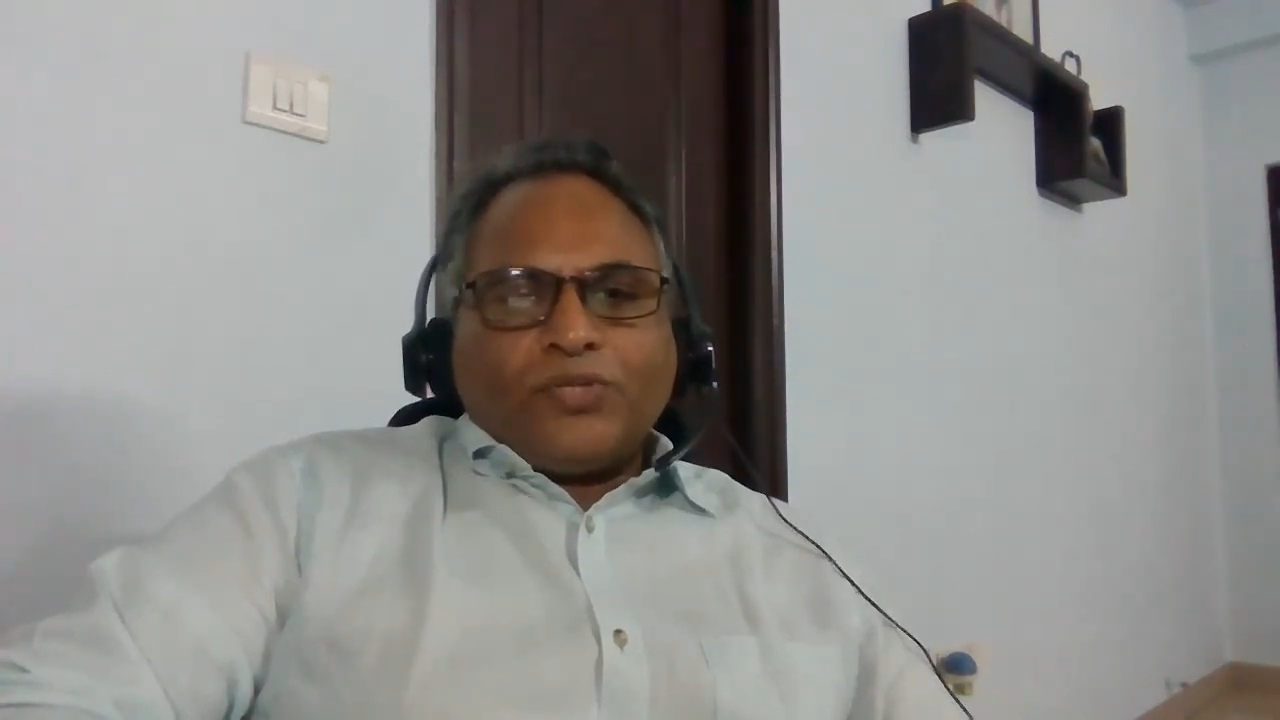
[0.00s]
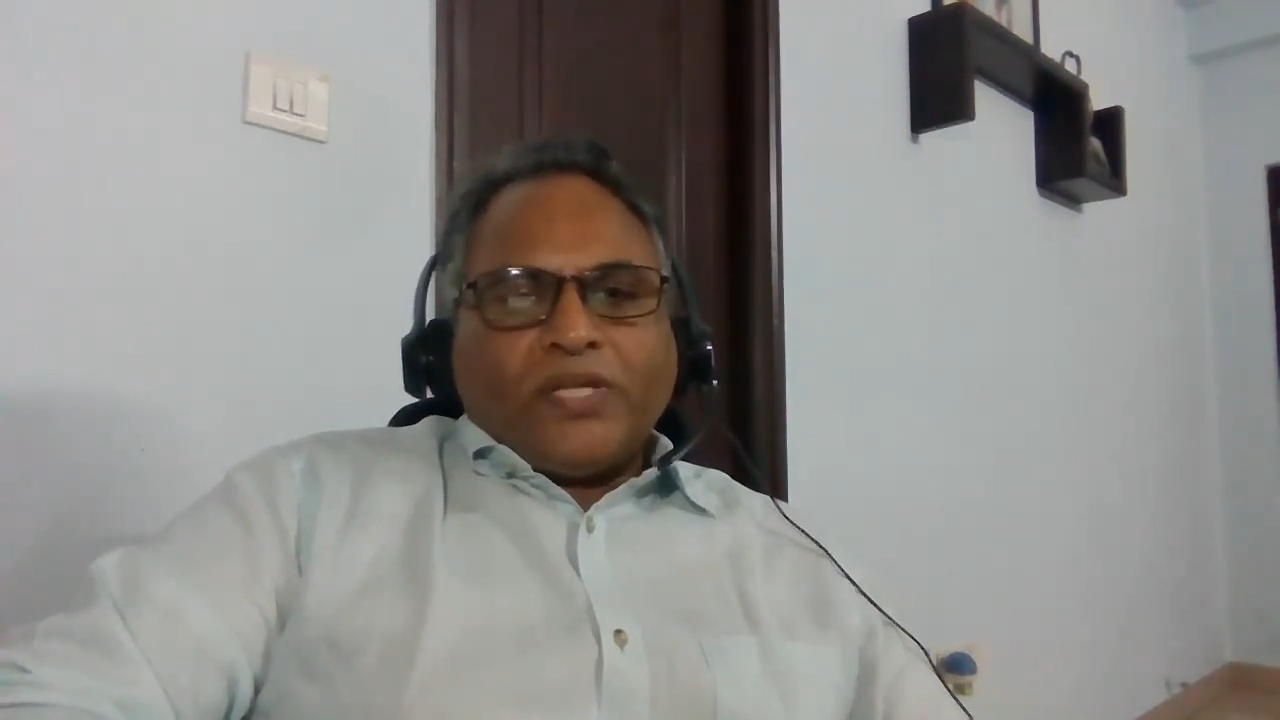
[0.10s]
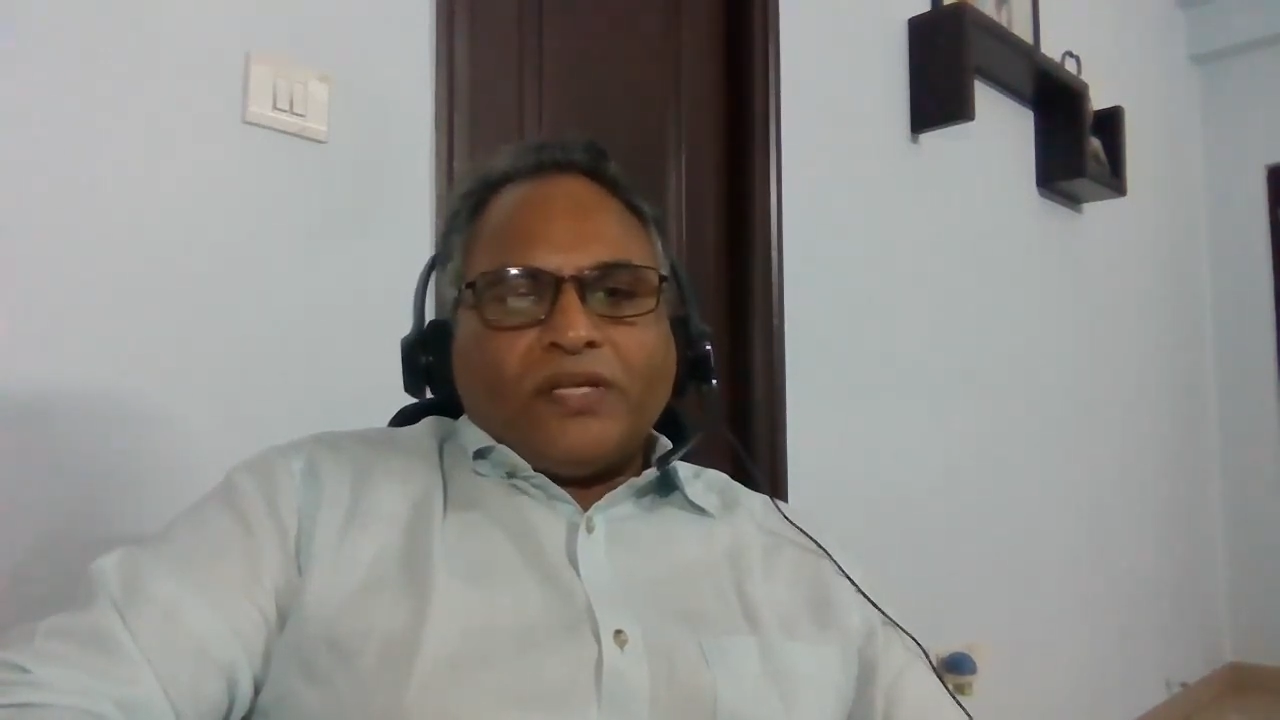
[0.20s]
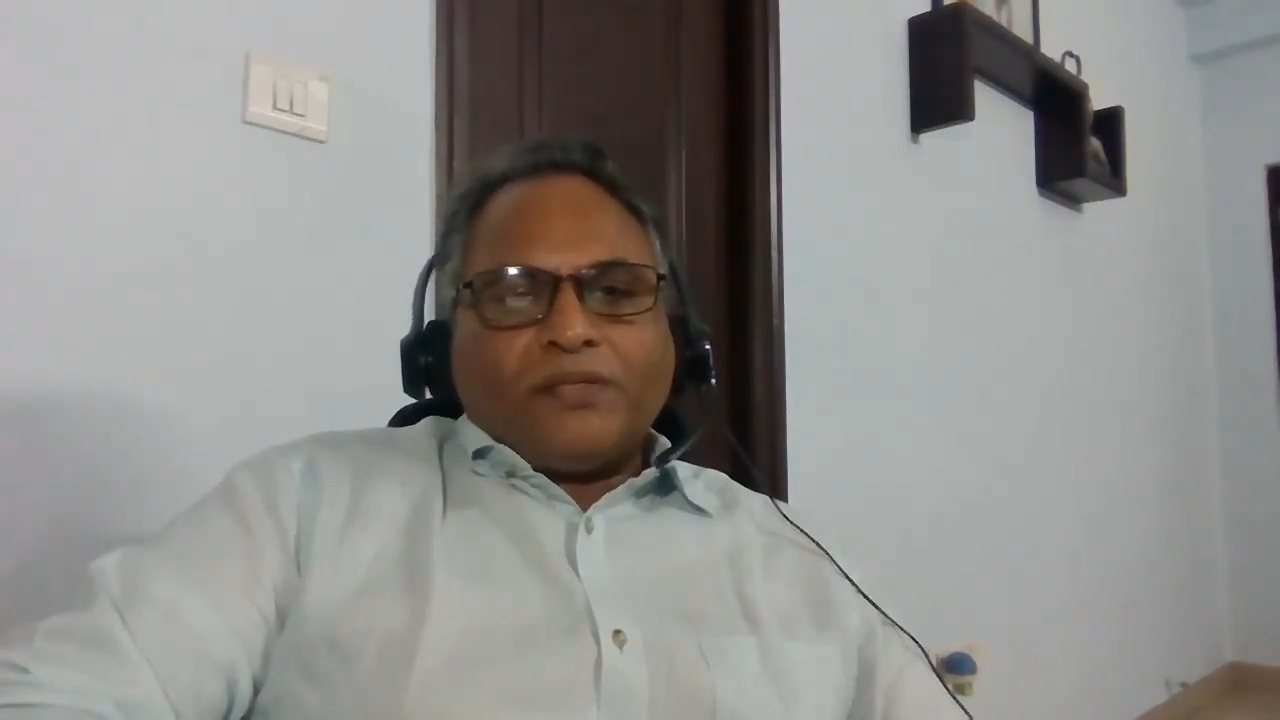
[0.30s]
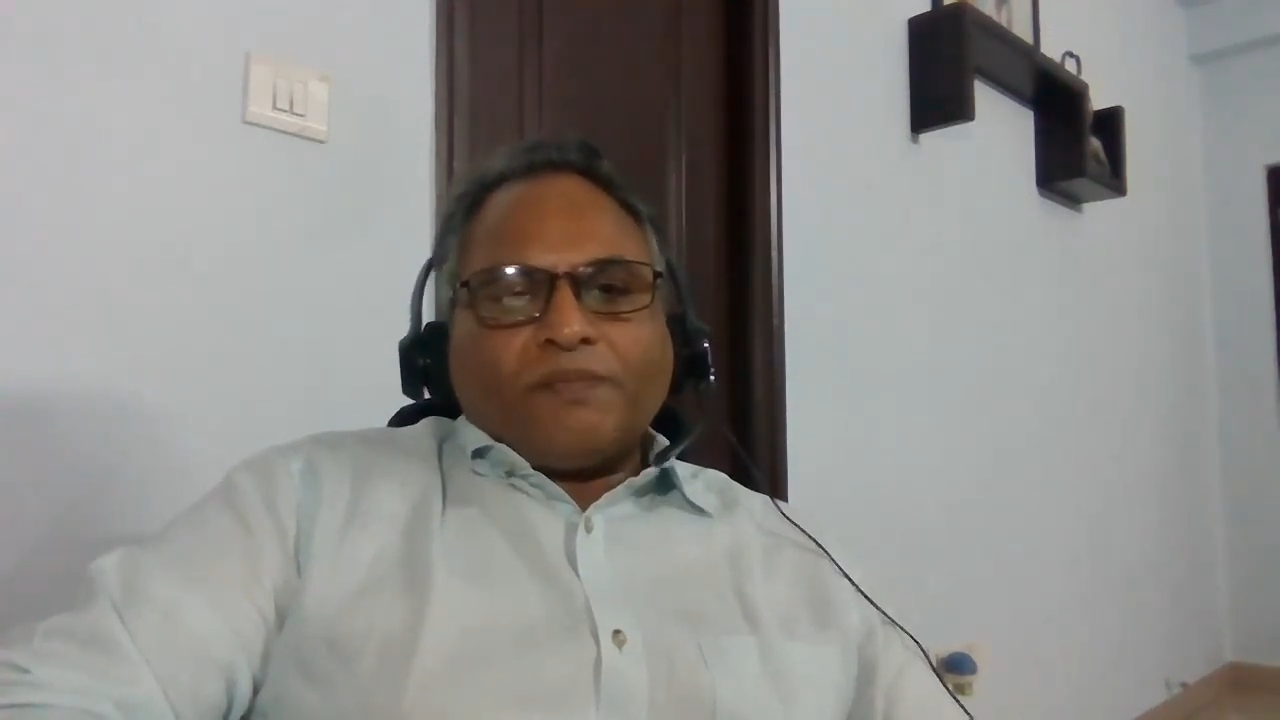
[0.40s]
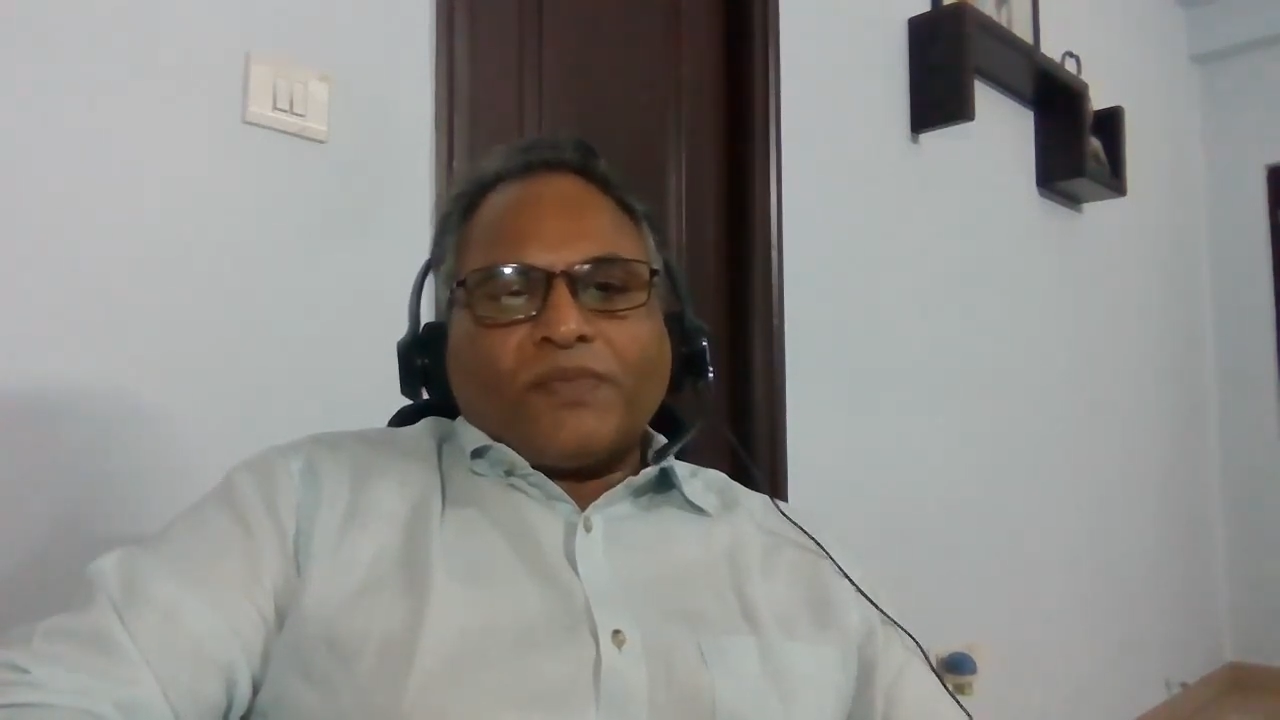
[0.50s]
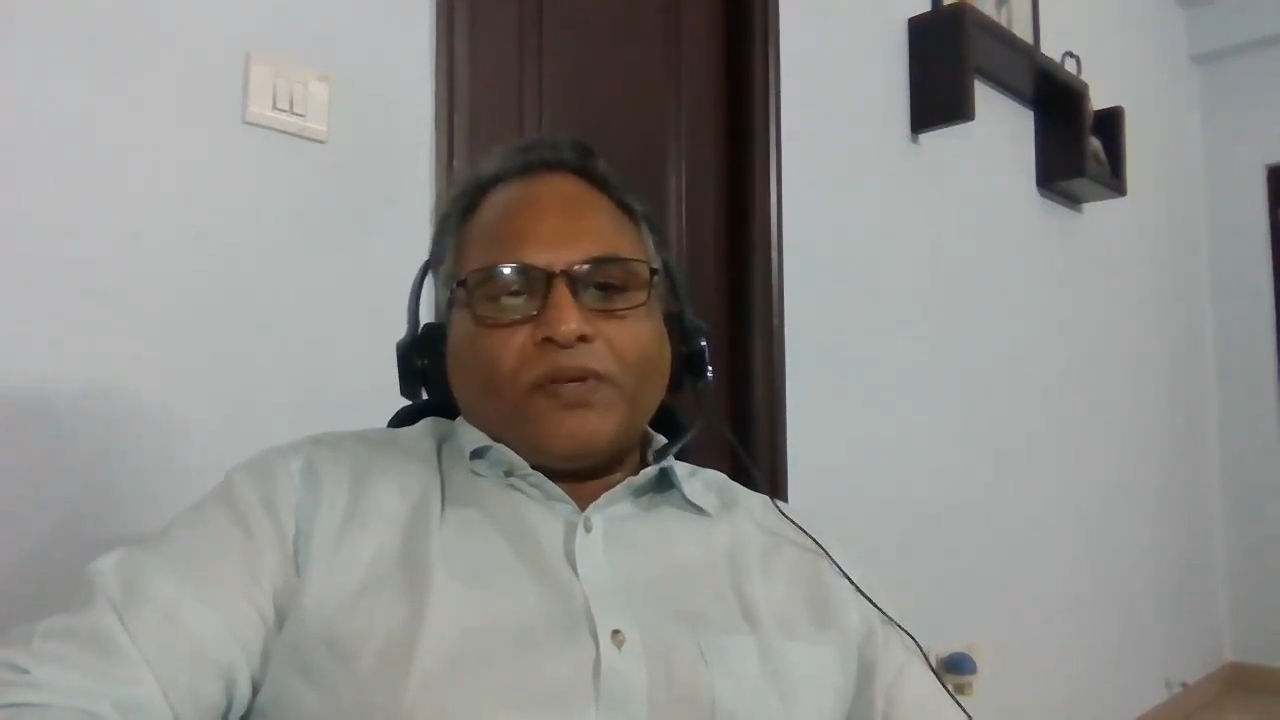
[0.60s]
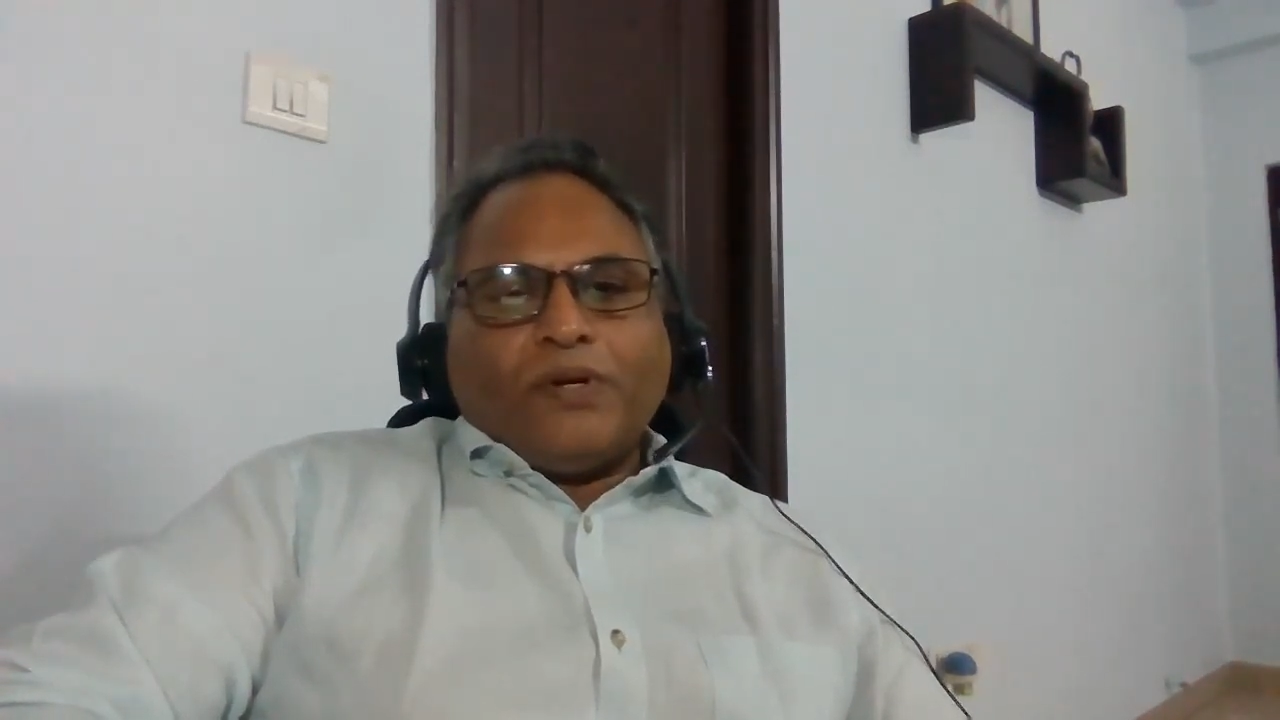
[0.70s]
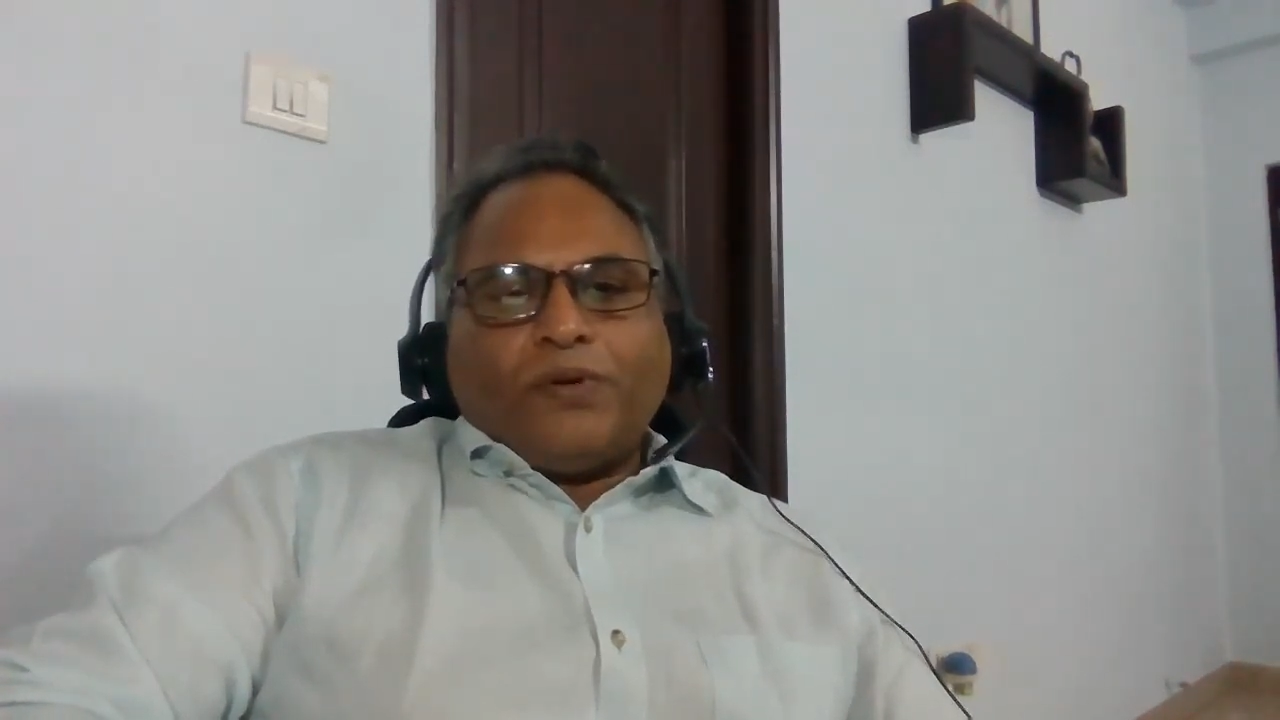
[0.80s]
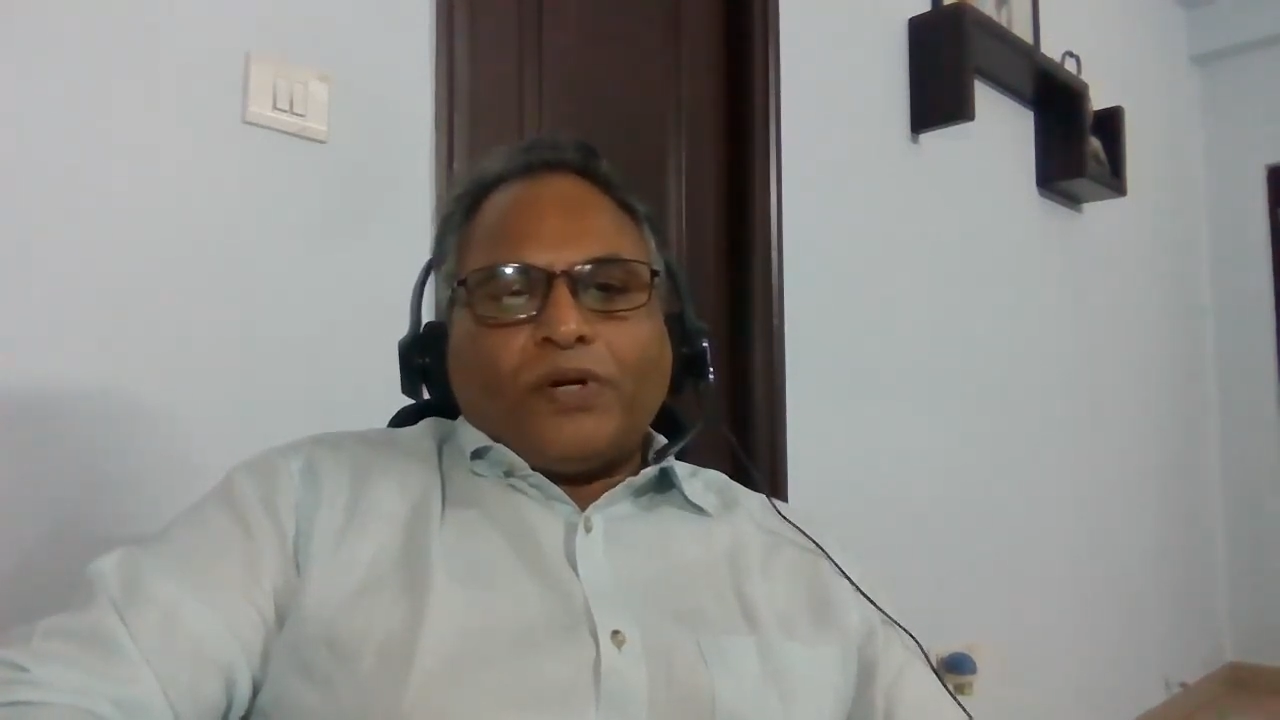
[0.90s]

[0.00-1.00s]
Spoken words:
those things,